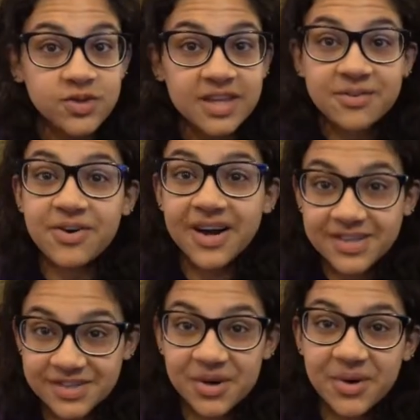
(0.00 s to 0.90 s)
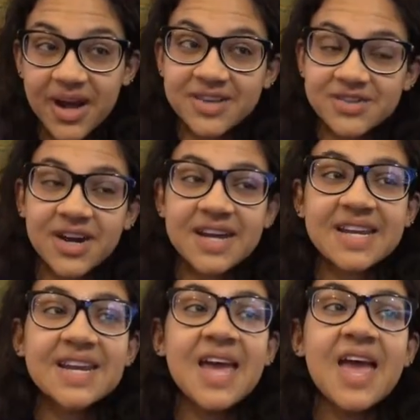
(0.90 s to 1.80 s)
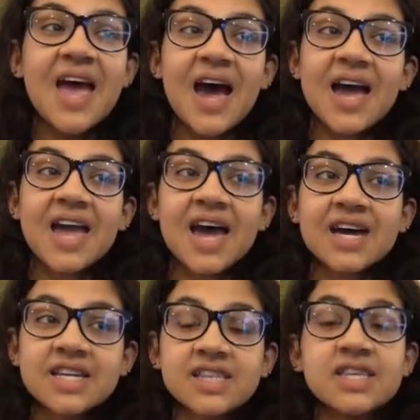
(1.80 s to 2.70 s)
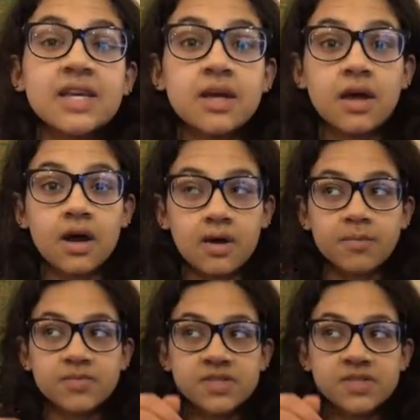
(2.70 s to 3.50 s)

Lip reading: really fun, so I tried it. I added the